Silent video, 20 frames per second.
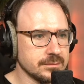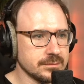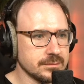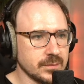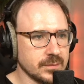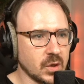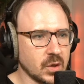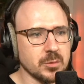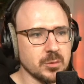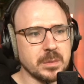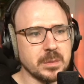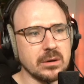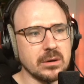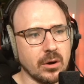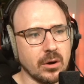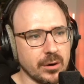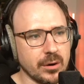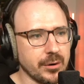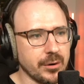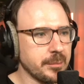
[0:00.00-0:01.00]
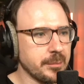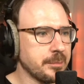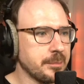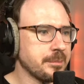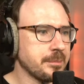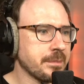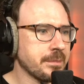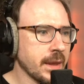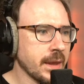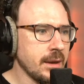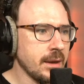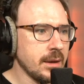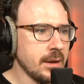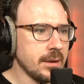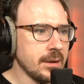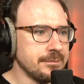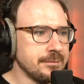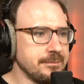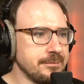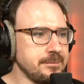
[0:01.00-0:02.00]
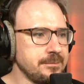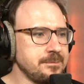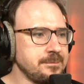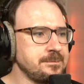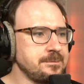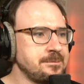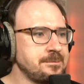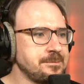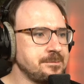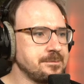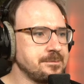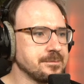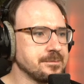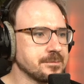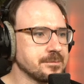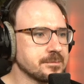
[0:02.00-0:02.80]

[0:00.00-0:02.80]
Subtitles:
Could be longer. The